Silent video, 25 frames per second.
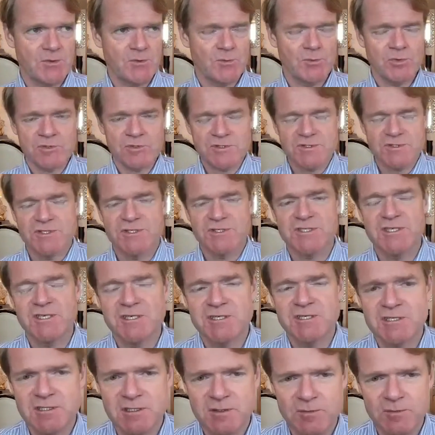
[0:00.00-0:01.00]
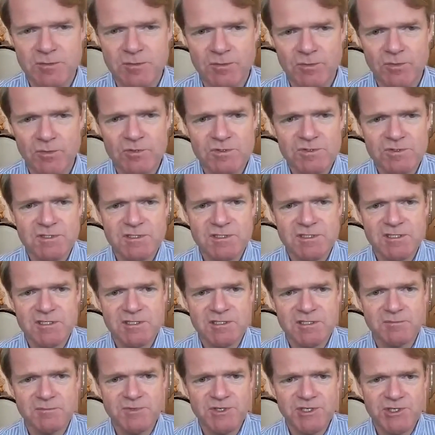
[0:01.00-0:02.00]
what's the system? What's the
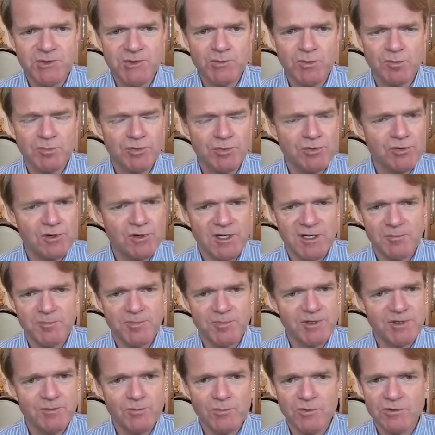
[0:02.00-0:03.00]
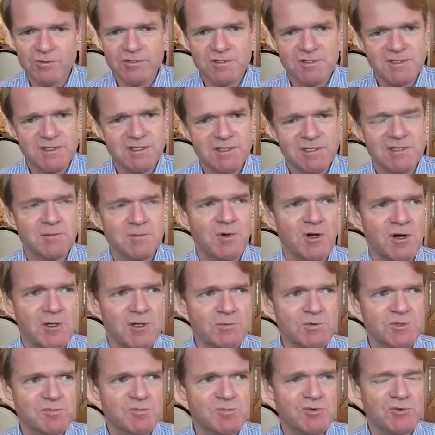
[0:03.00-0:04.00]
system you were brought up in? What's the system
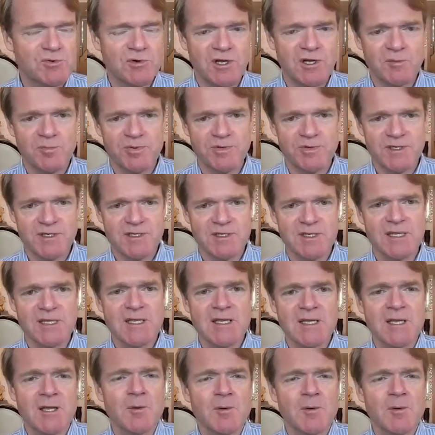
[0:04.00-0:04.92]
I was brought up in?